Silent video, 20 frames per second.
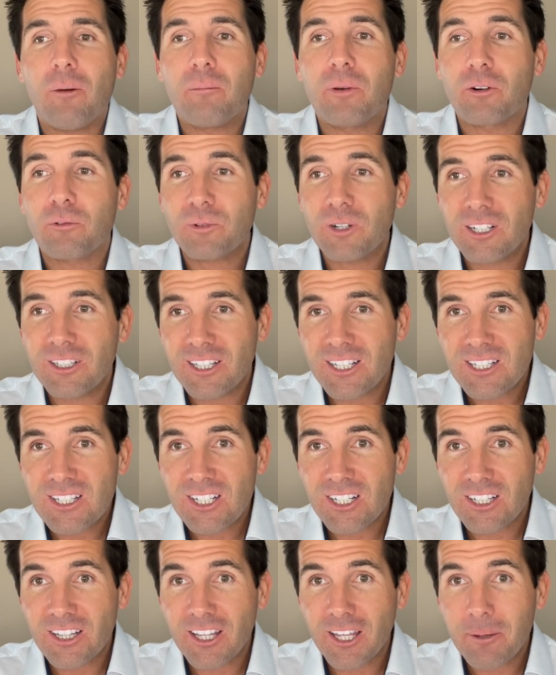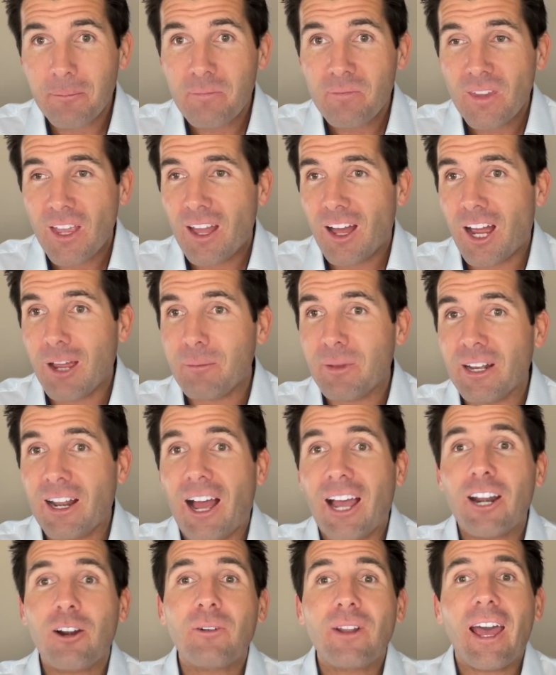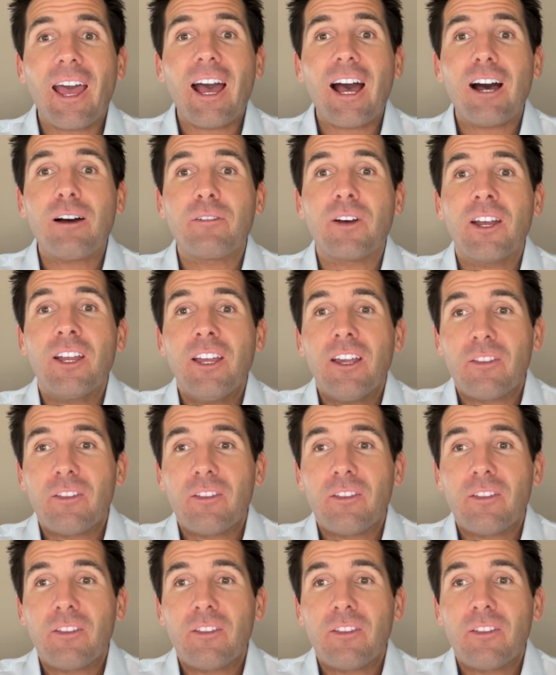But realistically, I mean, I don't have